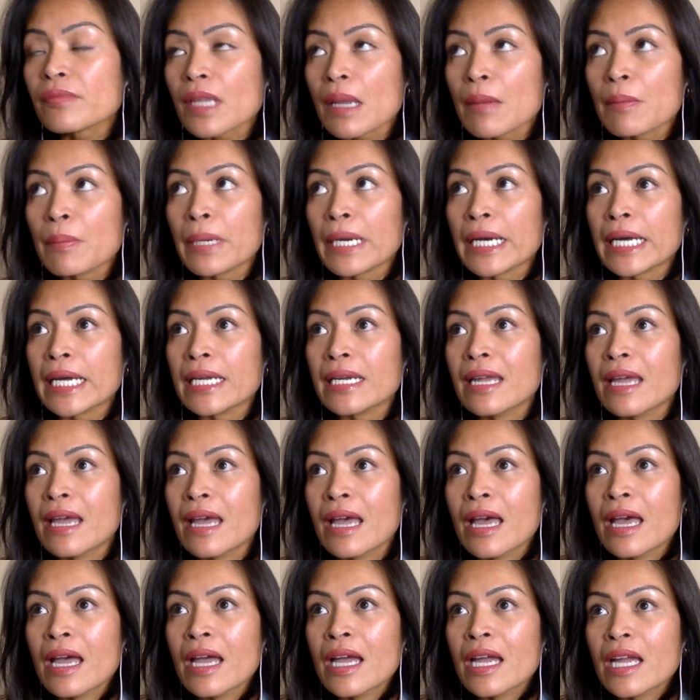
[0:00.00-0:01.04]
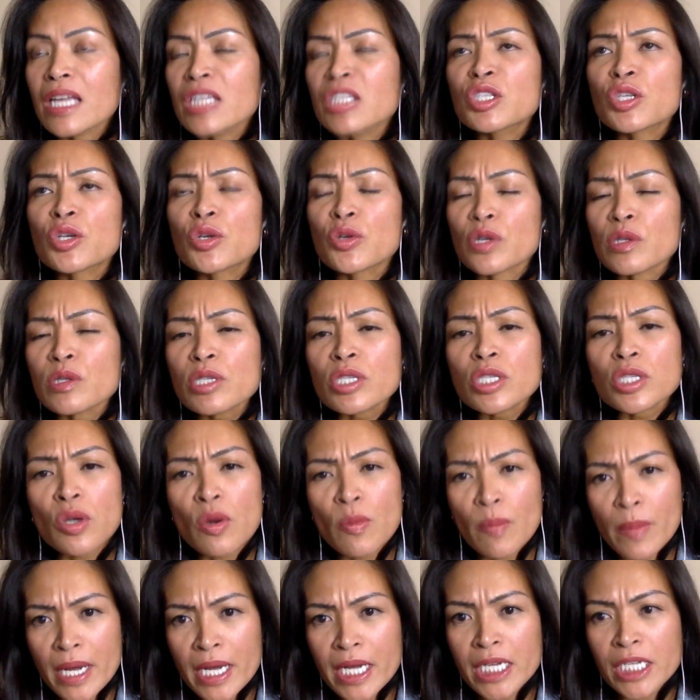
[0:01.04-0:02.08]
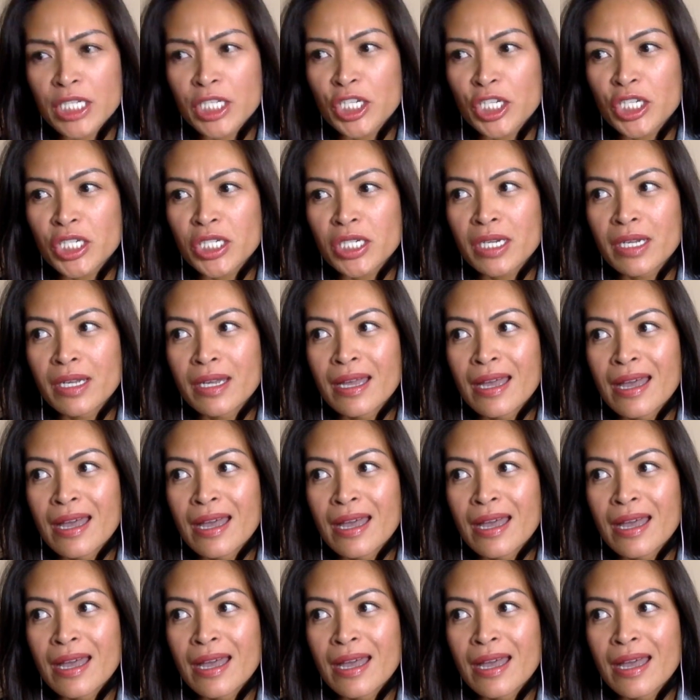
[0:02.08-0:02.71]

But it's grown so much,